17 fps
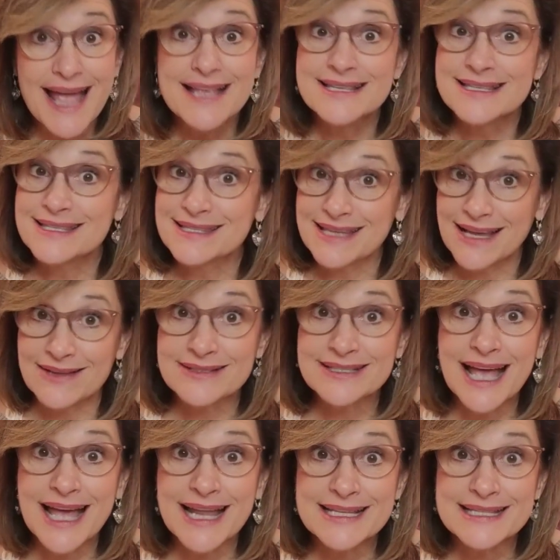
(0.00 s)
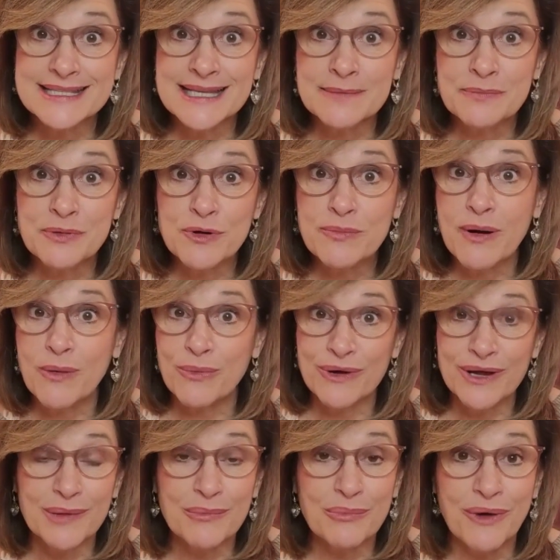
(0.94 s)
Sounds kind of simple, but we're
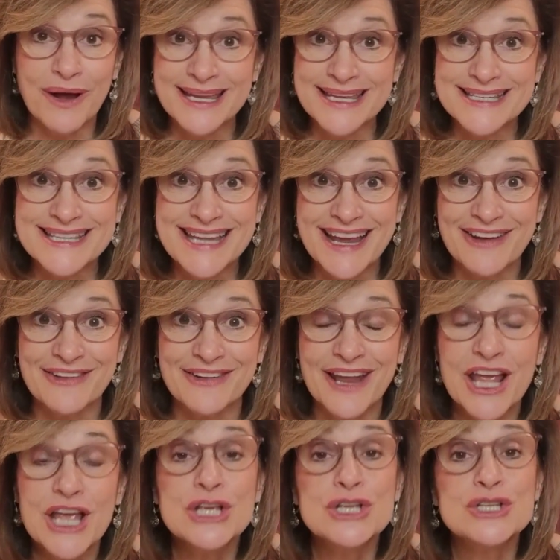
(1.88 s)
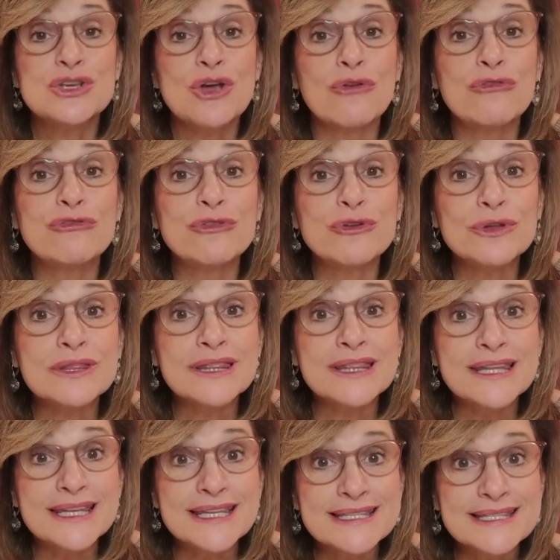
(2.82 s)
going to break it down. So for
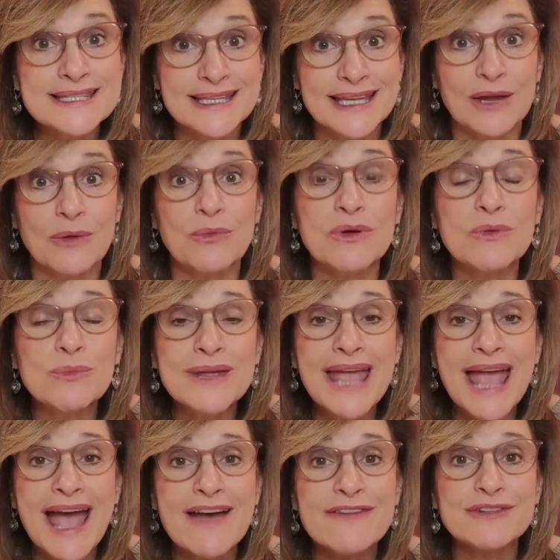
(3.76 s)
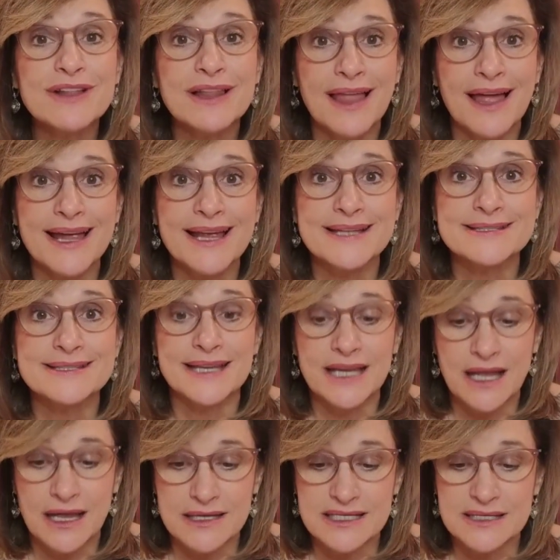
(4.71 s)
listening, when we have clients and
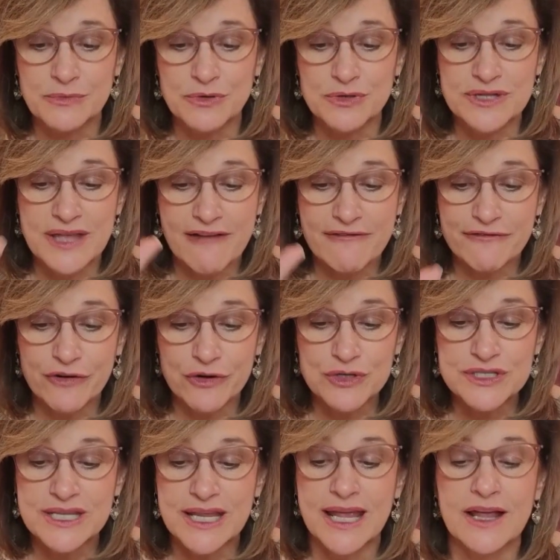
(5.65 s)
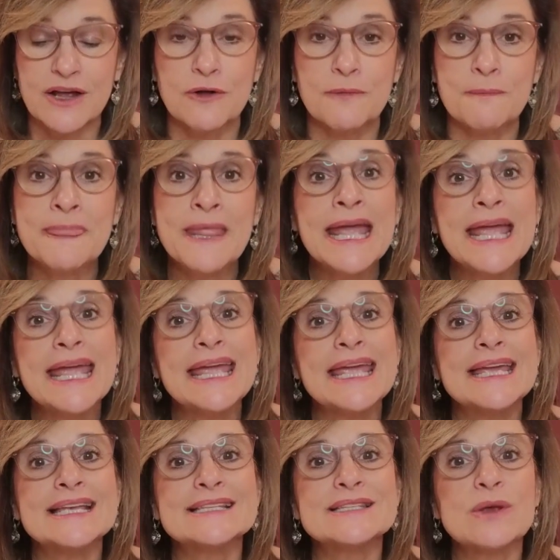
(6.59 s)
customers, that first L
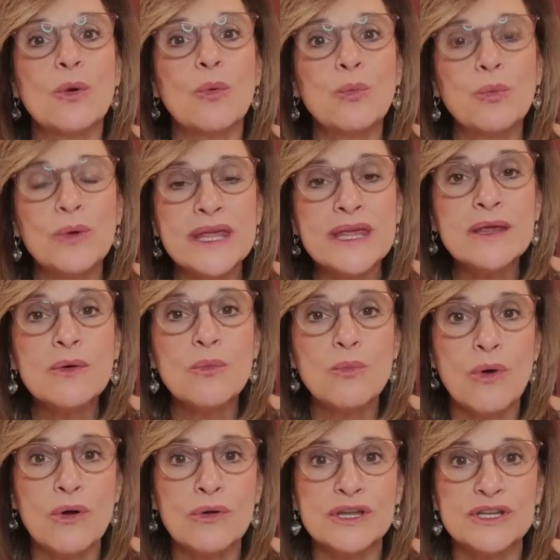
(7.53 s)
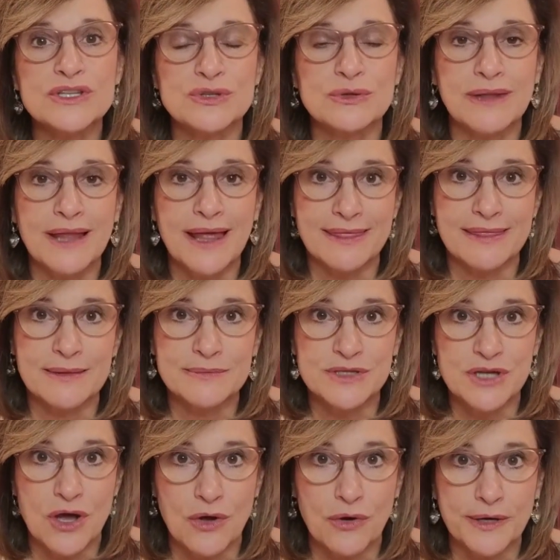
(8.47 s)
is we want to let them
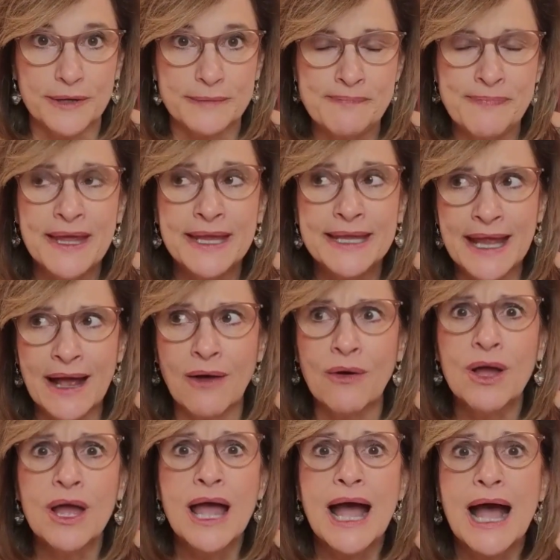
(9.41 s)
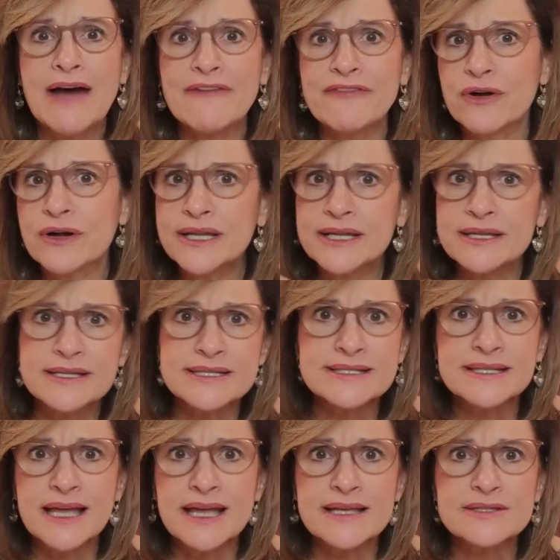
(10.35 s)
talk. Now, I've already
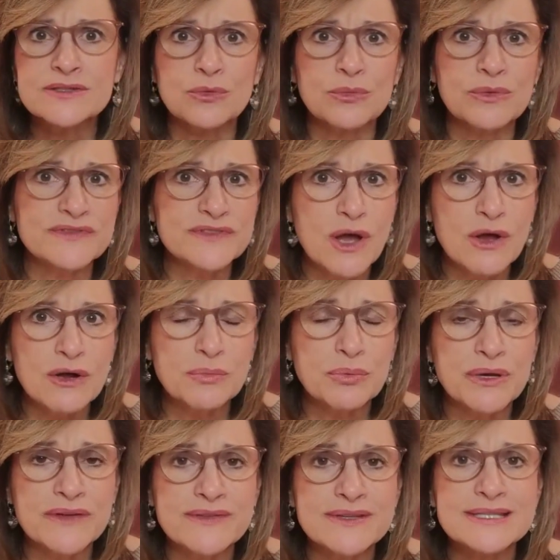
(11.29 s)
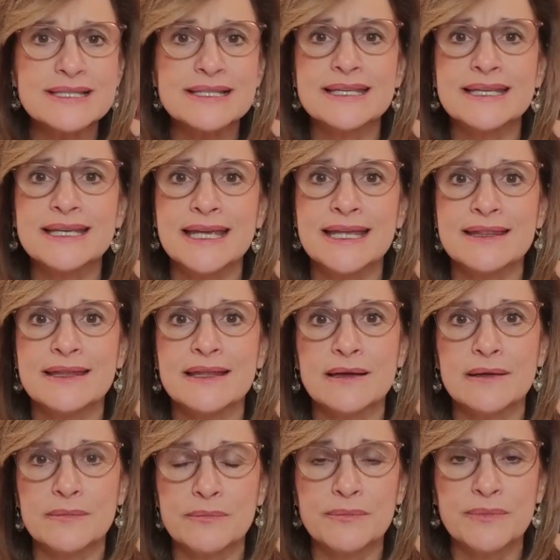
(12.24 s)
discussed, or we've talked previously in
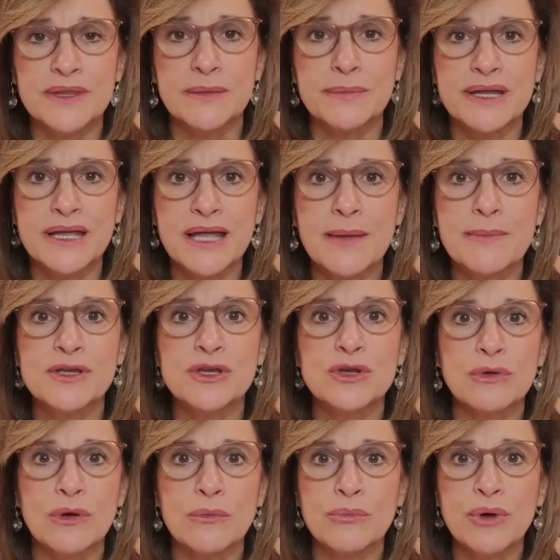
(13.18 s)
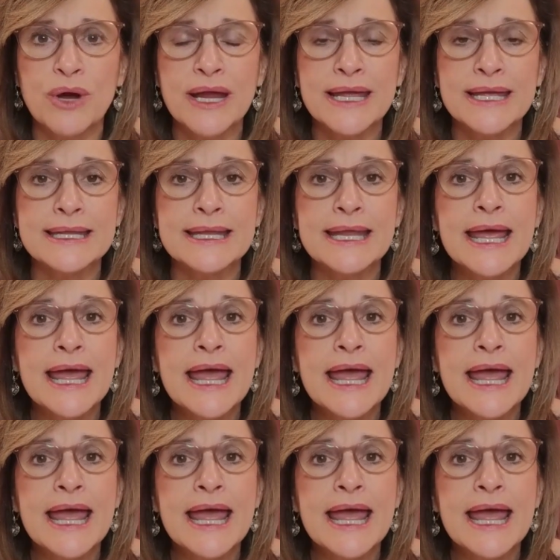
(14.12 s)
the Becoming Your Own Brand,